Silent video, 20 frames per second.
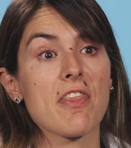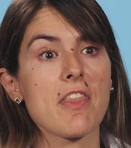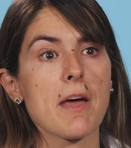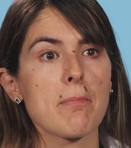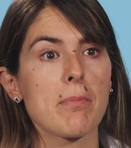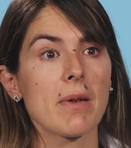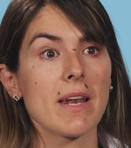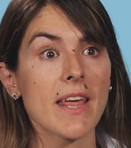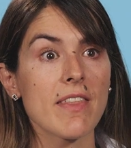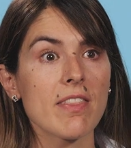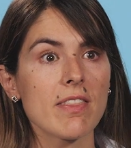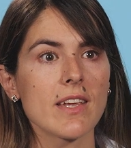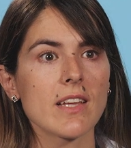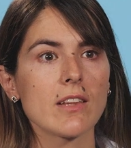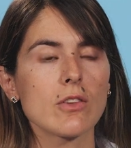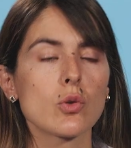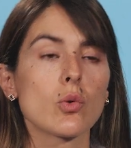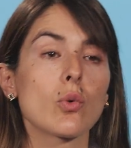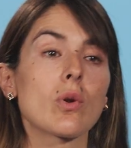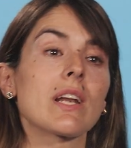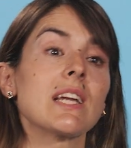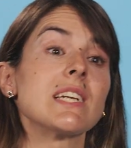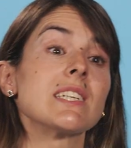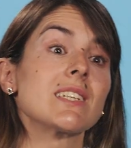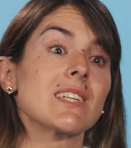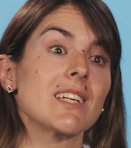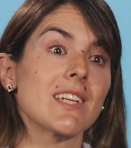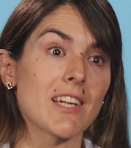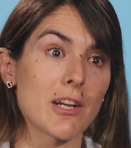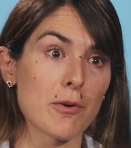end up lending to
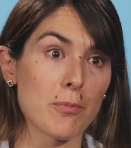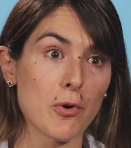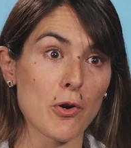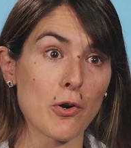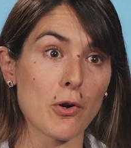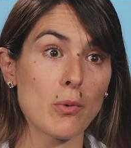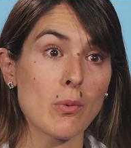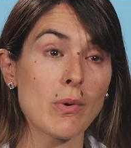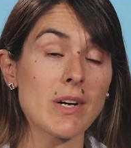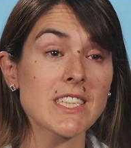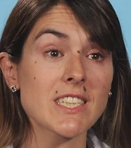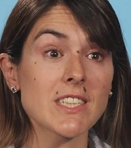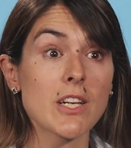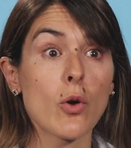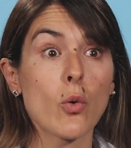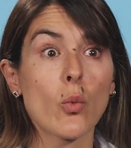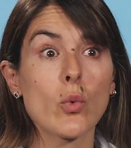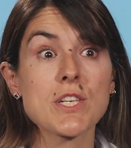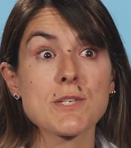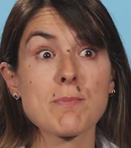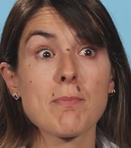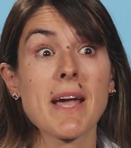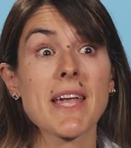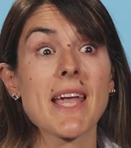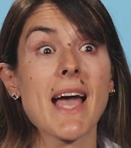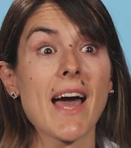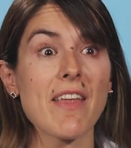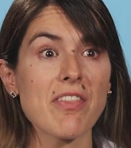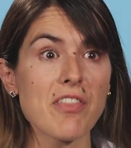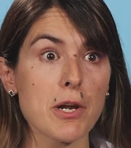riskier borrowers, which
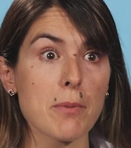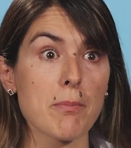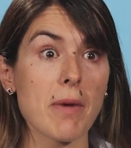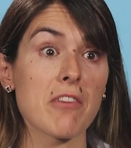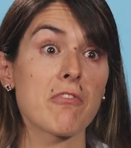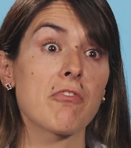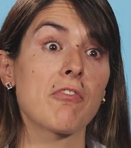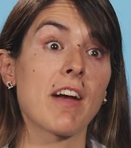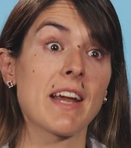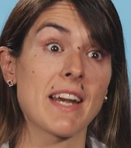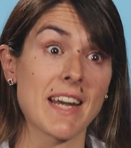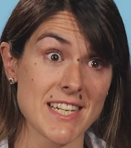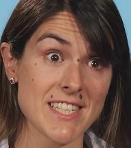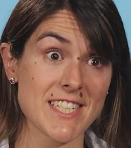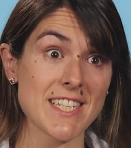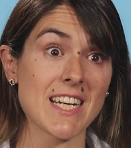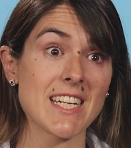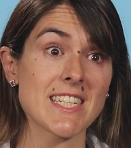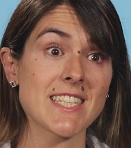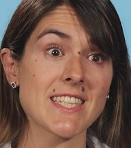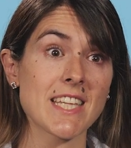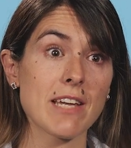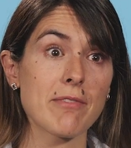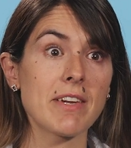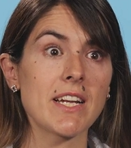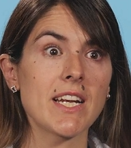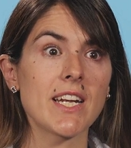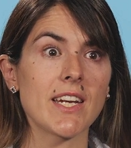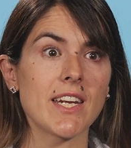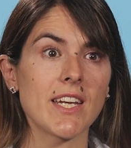might undermine financial
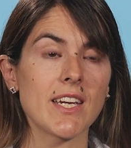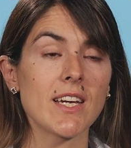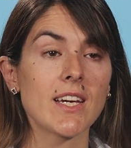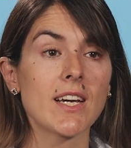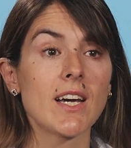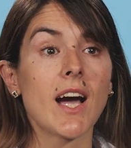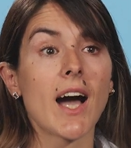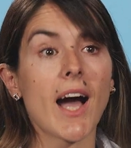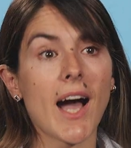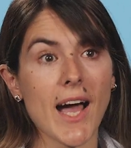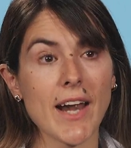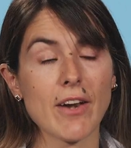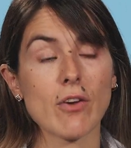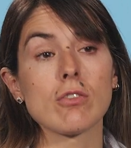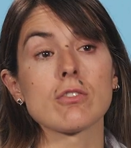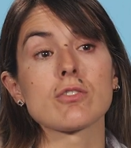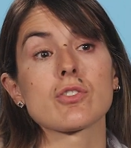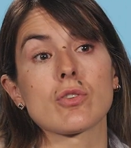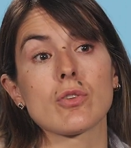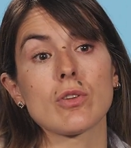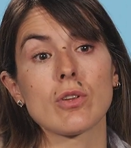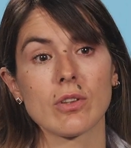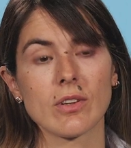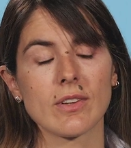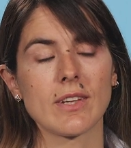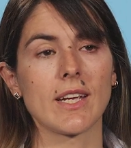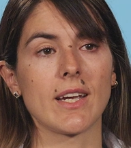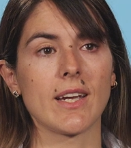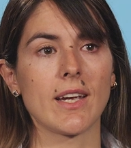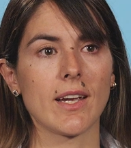stability and also
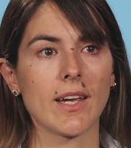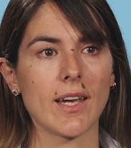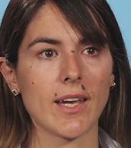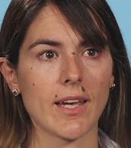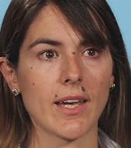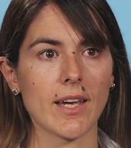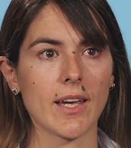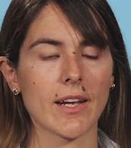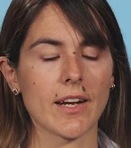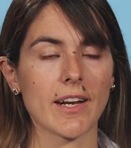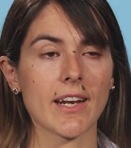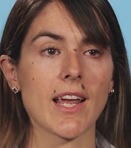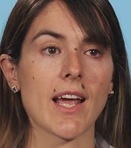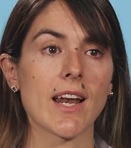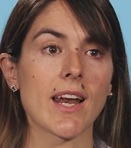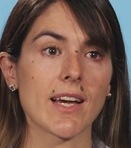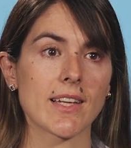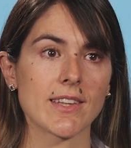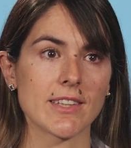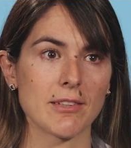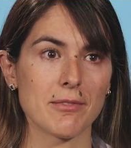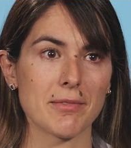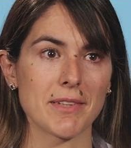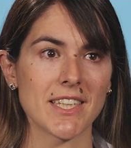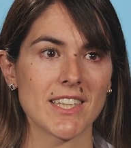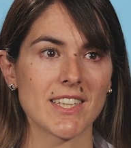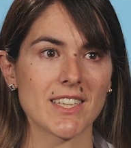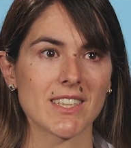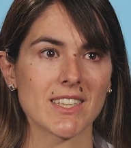the real activity.